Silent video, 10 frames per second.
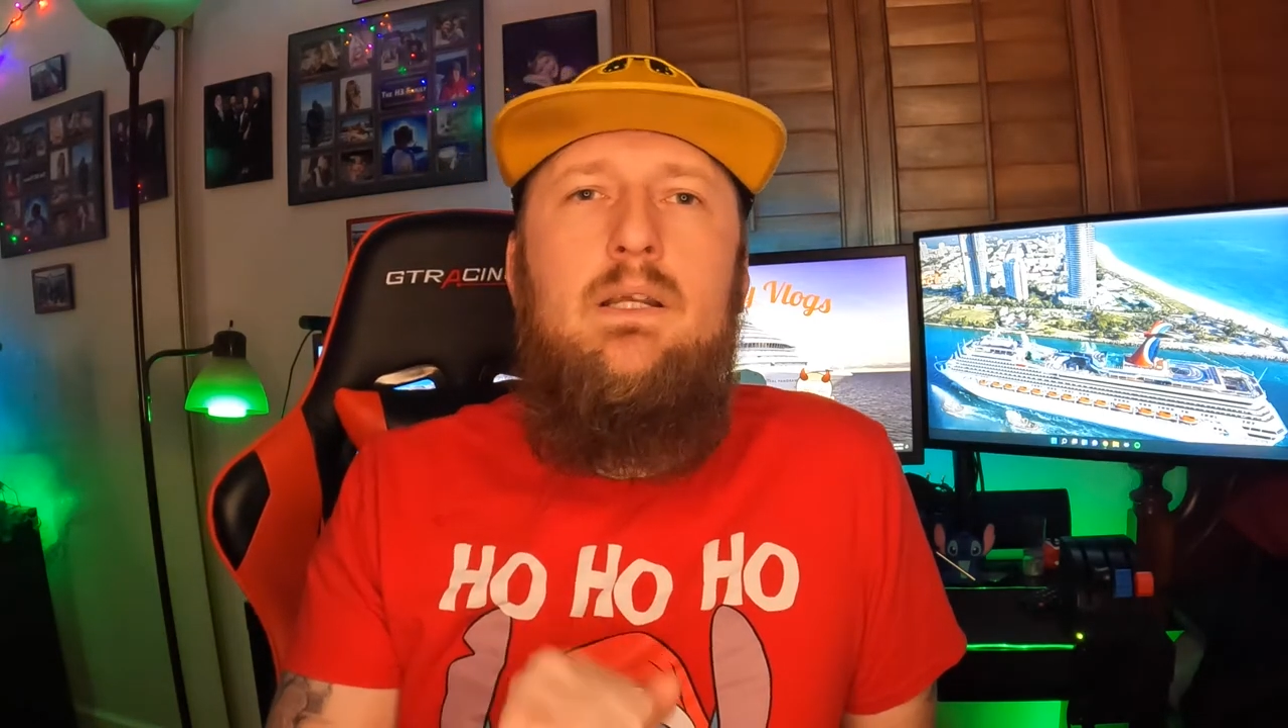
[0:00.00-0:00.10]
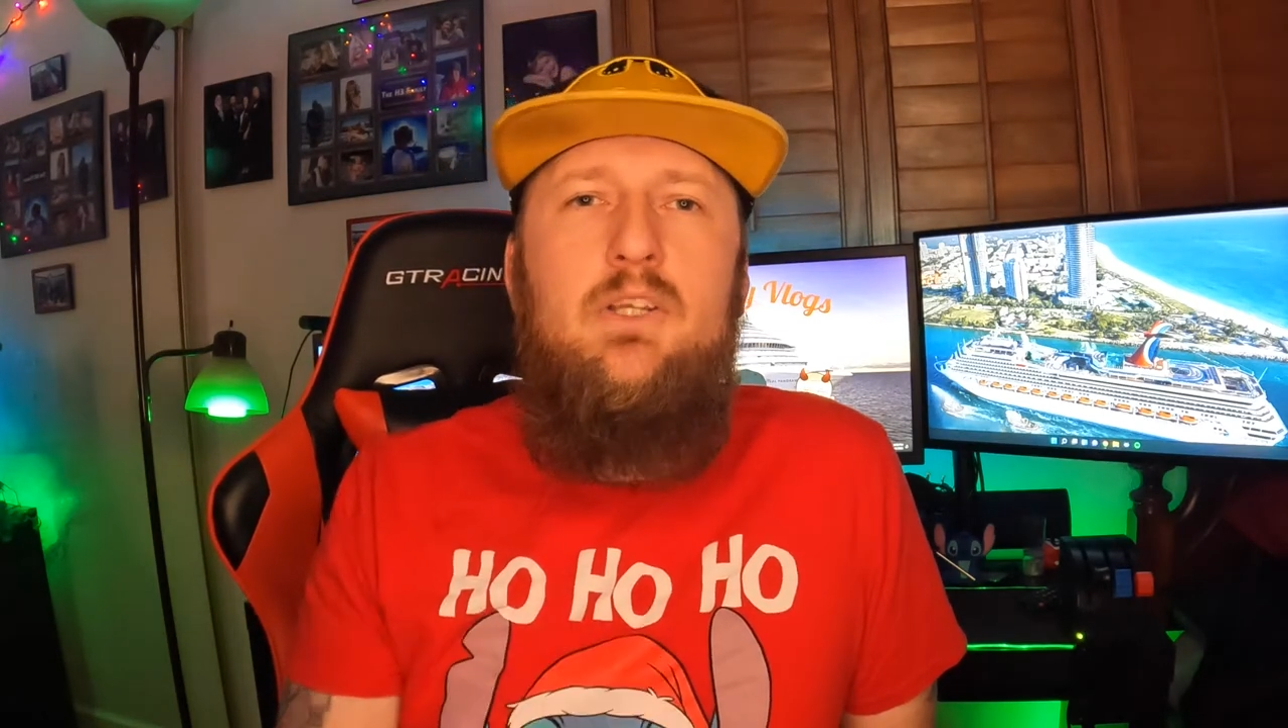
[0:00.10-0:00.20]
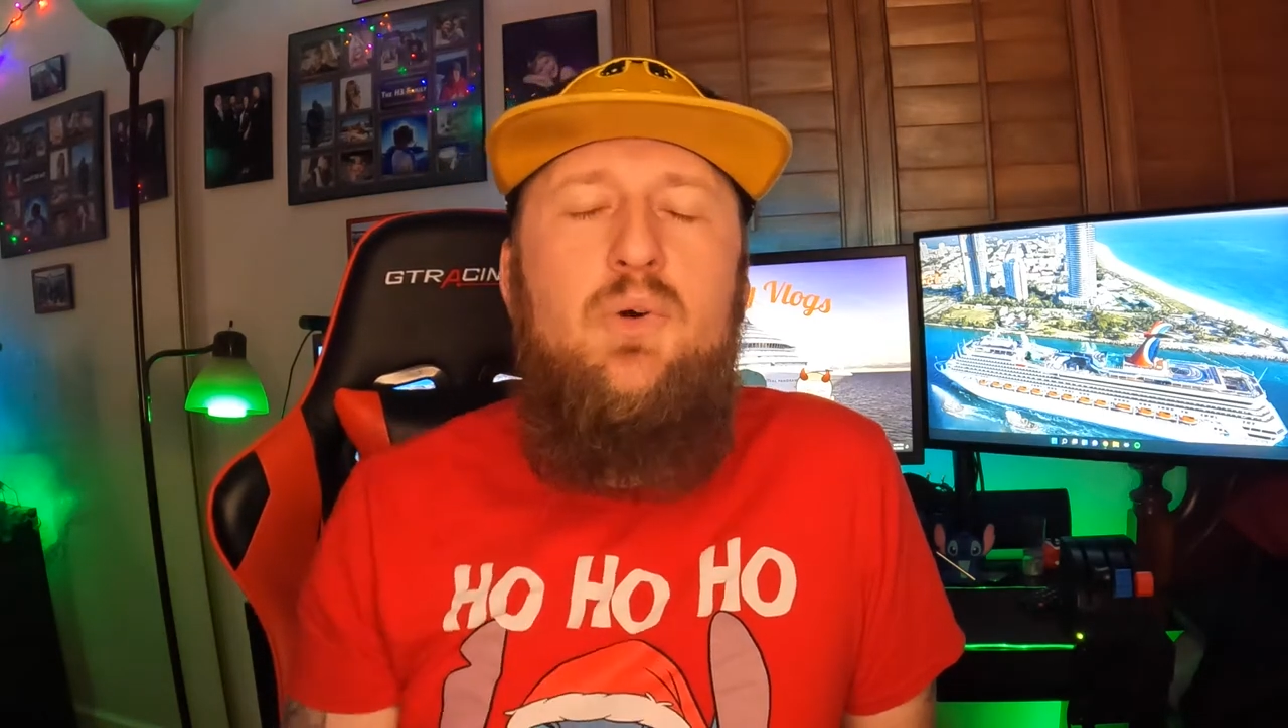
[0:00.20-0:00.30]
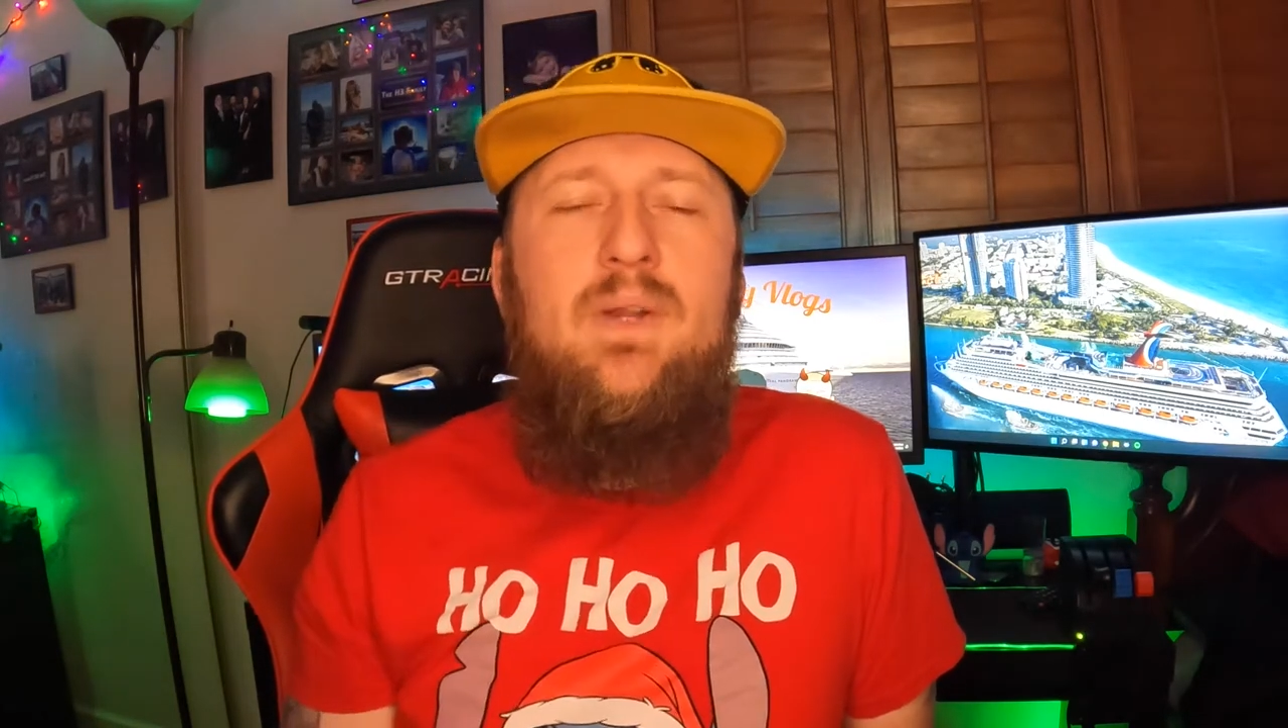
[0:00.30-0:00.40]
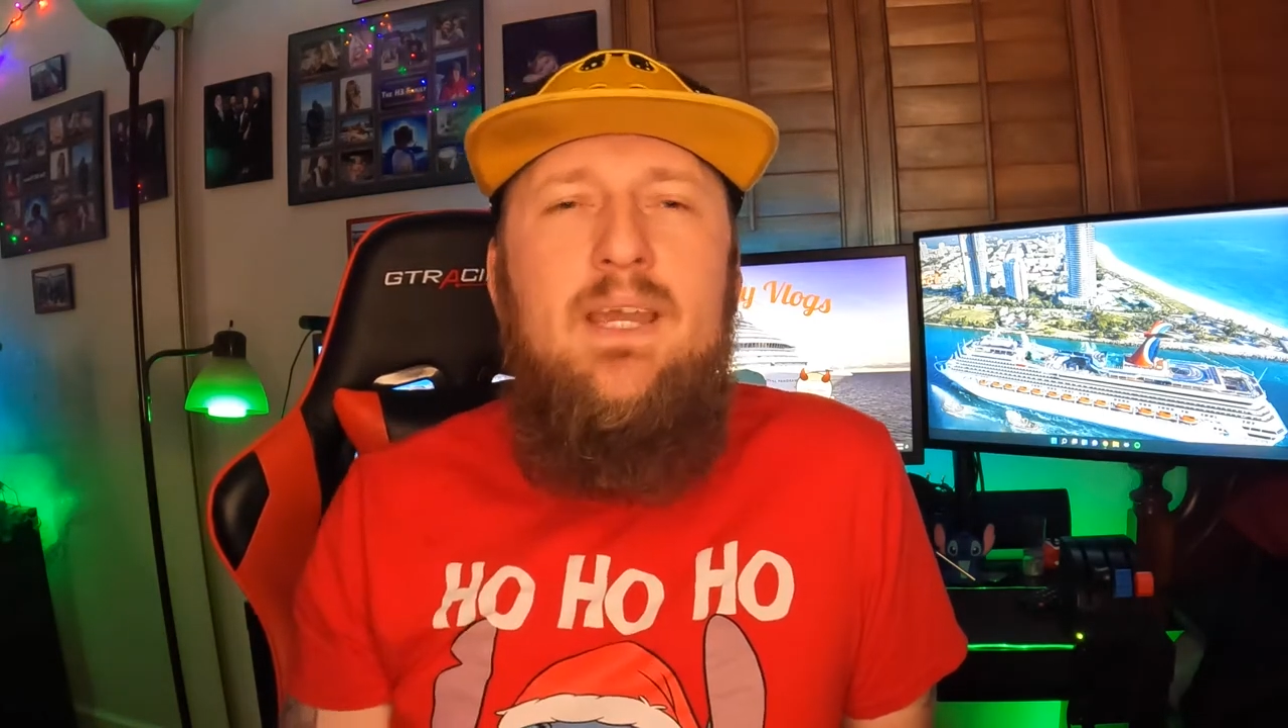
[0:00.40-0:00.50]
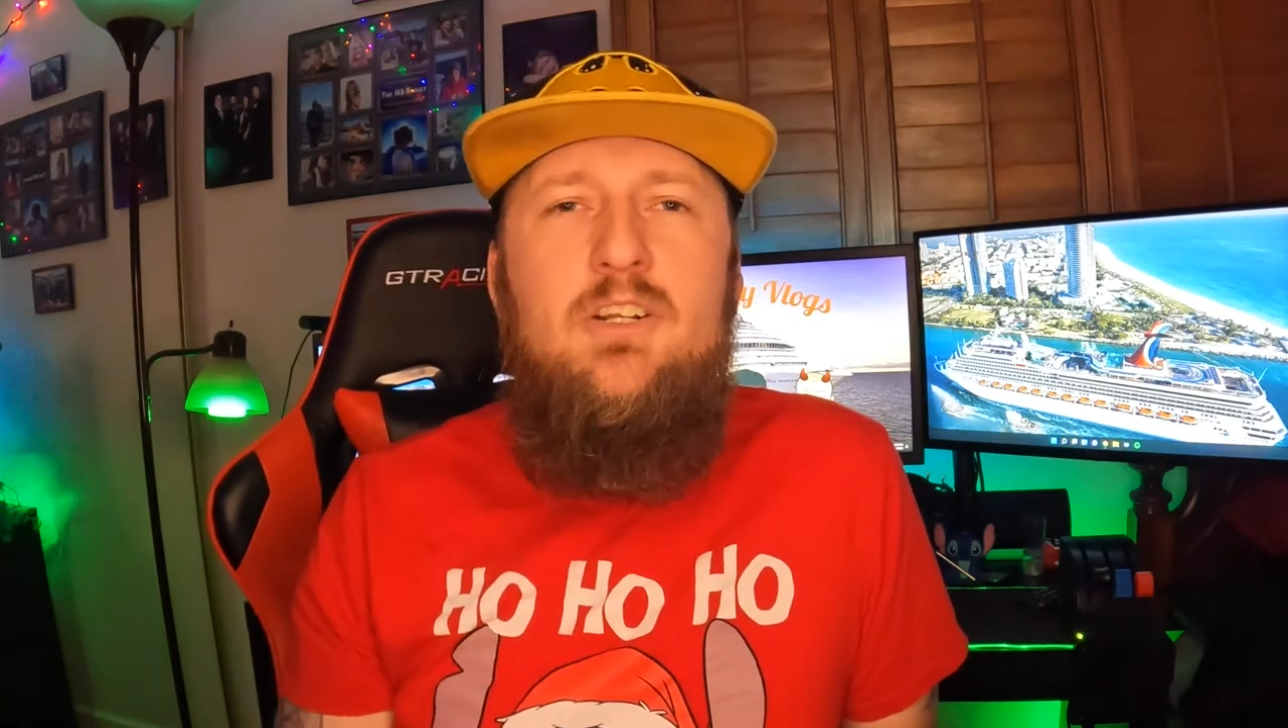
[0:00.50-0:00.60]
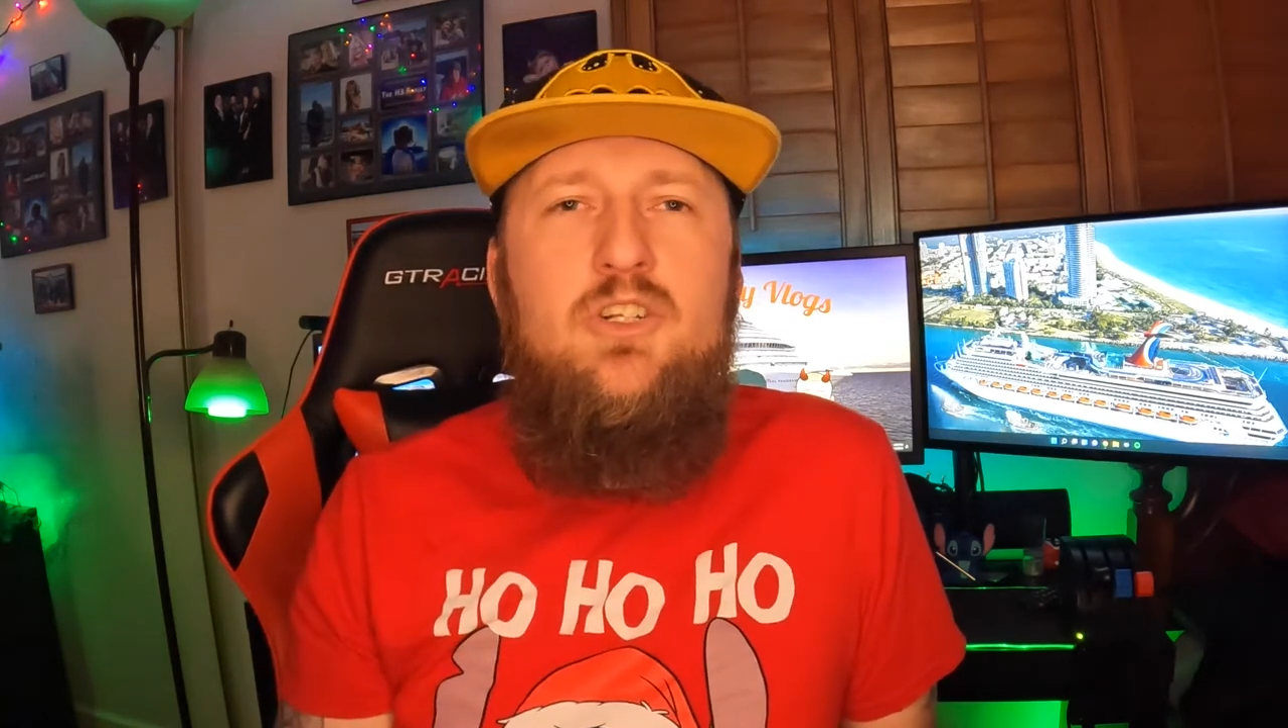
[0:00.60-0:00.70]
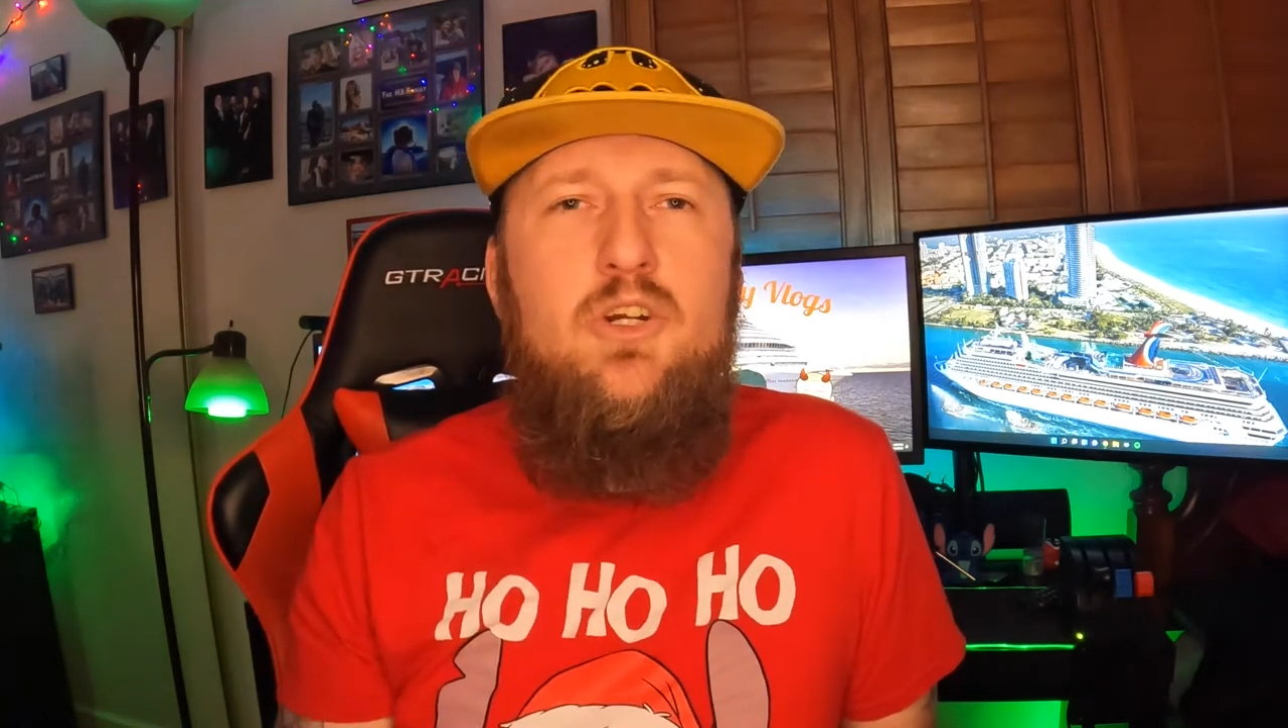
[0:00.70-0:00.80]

you get